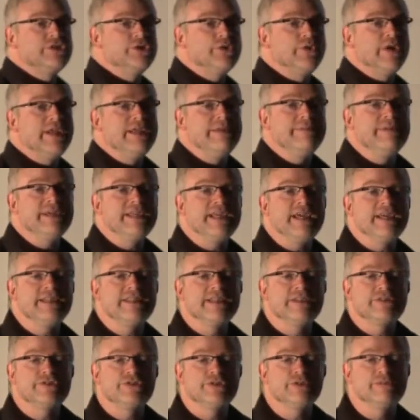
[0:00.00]
to eliminate
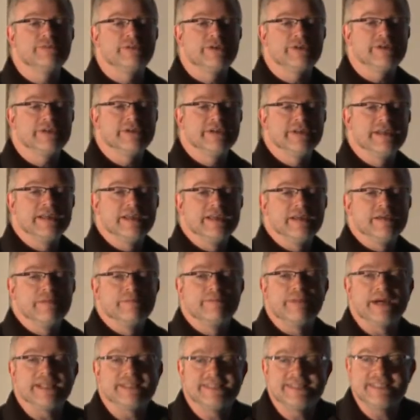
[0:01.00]
the tumor,
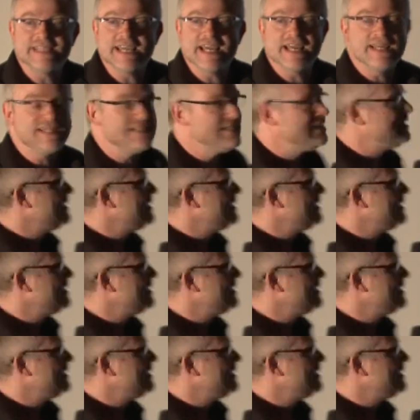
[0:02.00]
but then